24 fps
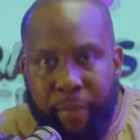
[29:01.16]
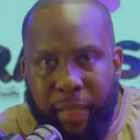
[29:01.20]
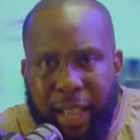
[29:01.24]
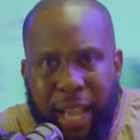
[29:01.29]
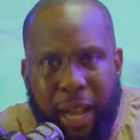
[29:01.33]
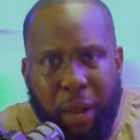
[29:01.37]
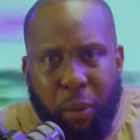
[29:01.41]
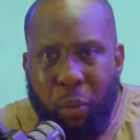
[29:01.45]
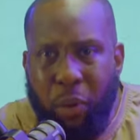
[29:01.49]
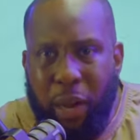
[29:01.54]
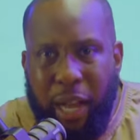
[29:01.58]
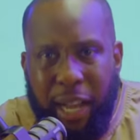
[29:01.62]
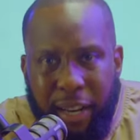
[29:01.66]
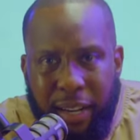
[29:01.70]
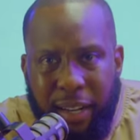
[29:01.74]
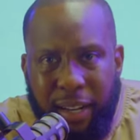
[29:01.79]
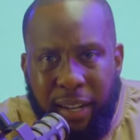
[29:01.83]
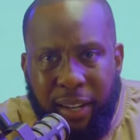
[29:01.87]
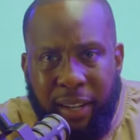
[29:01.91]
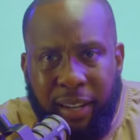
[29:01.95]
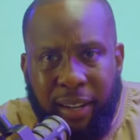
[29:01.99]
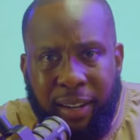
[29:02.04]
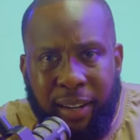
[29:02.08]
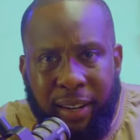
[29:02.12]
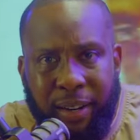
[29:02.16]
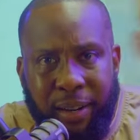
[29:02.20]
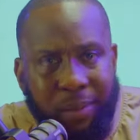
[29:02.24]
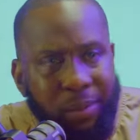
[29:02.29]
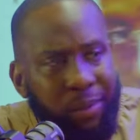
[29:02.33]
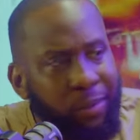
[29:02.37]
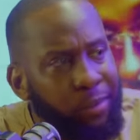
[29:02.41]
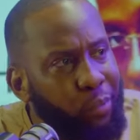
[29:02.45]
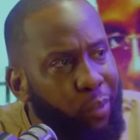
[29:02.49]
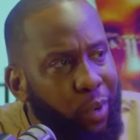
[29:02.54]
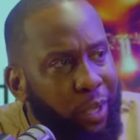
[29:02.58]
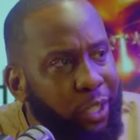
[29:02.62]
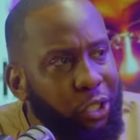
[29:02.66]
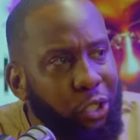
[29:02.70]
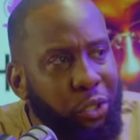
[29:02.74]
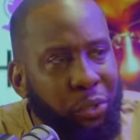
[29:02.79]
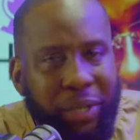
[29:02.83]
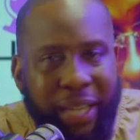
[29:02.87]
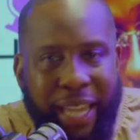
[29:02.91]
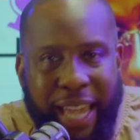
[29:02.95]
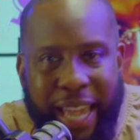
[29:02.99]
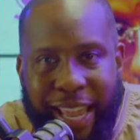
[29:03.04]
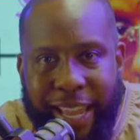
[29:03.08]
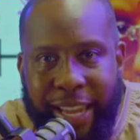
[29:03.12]
Like what? What do you
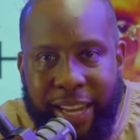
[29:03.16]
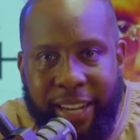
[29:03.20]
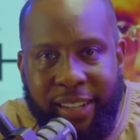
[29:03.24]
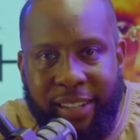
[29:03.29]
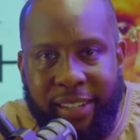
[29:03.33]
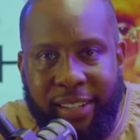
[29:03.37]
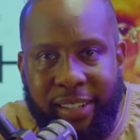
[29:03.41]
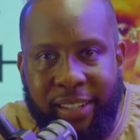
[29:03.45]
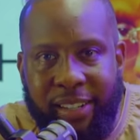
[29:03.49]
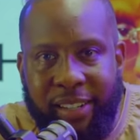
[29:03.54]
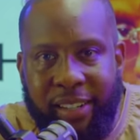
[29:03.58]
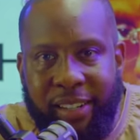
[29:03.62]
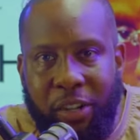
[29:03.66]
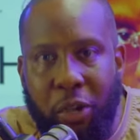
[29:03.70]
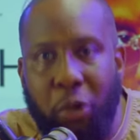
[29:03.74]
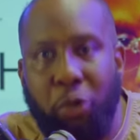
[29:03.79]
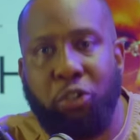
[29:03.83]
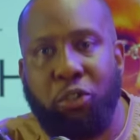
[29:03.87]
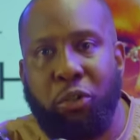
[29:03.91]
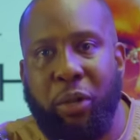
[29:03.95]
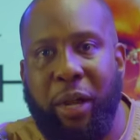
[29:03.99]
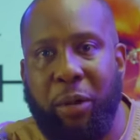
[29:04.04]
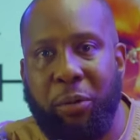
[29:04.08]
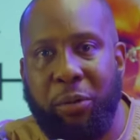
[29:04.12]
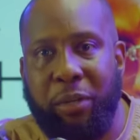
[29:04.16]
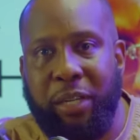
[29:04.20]
gain? Oh, so I'll